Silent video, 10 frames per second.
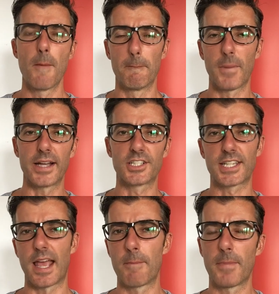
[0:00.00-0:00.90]

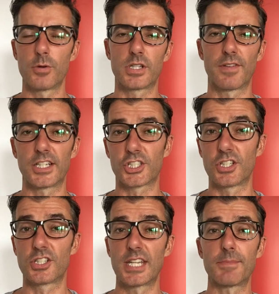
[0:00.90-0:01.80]
mindset and
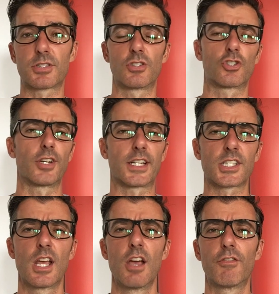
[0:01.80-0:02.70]
motivation tips and
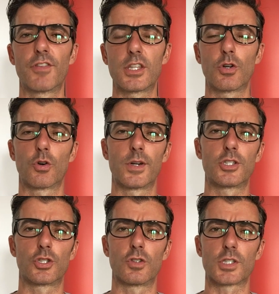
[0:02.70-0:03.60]
tricks for your
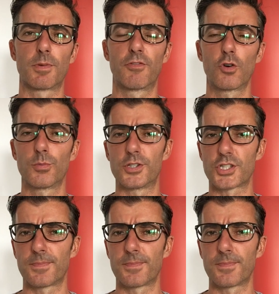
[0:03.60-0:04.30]
endurance performance.